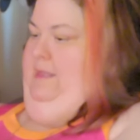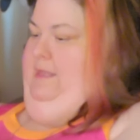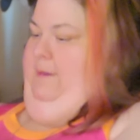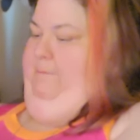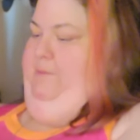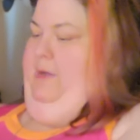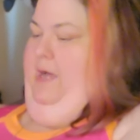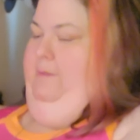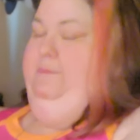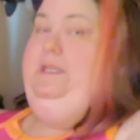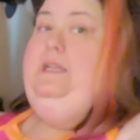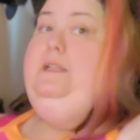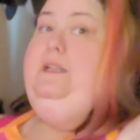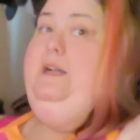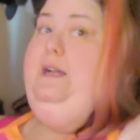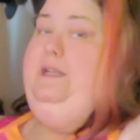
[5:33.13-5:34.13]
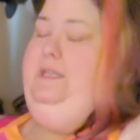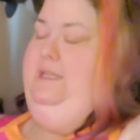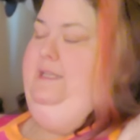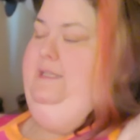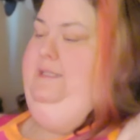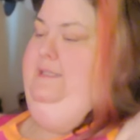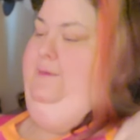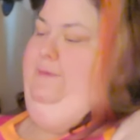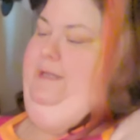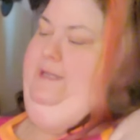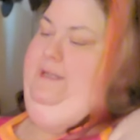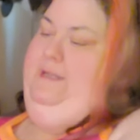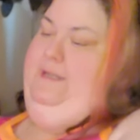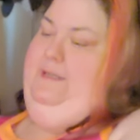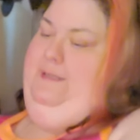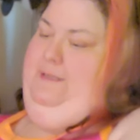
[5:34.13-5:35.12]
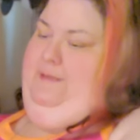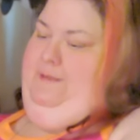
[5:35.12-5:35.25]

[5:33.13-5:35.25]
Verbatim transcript: The pumpkin honey is the winner.